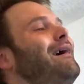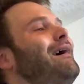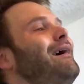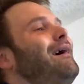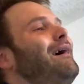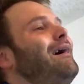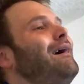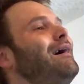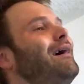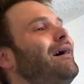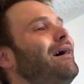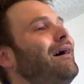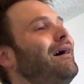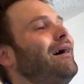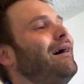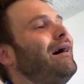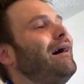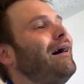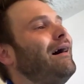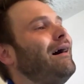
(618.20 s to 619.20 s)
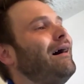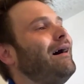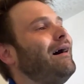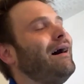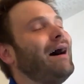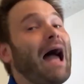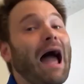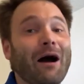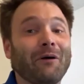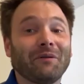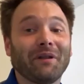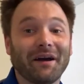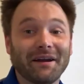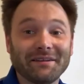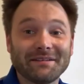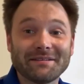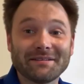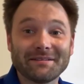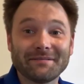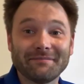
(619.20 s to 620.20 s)
how
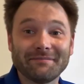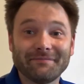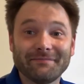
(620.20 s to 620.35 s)
nice.